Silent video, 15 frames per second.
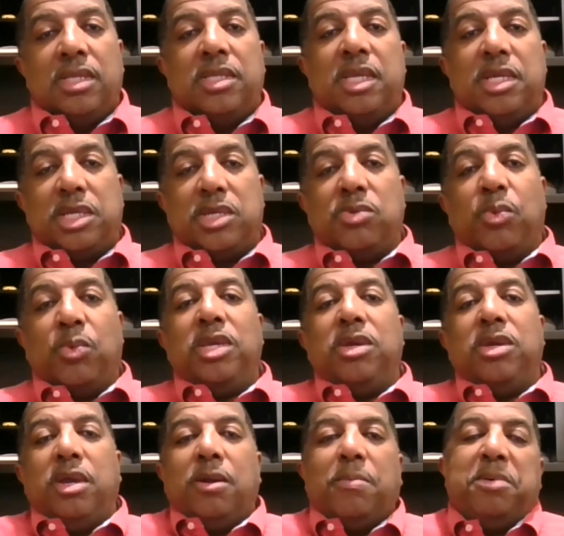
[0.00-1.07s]
This is when
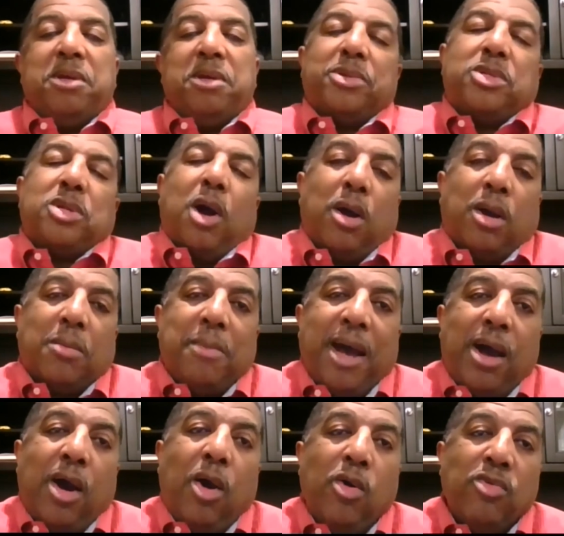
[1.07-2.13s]
you hear people talk
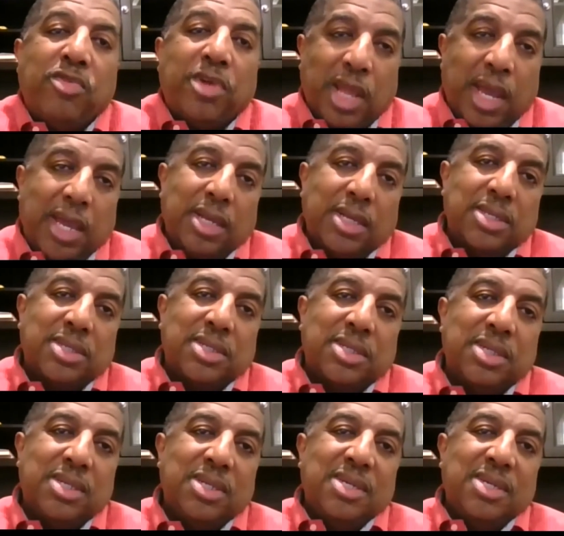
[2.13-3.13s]
about overlays.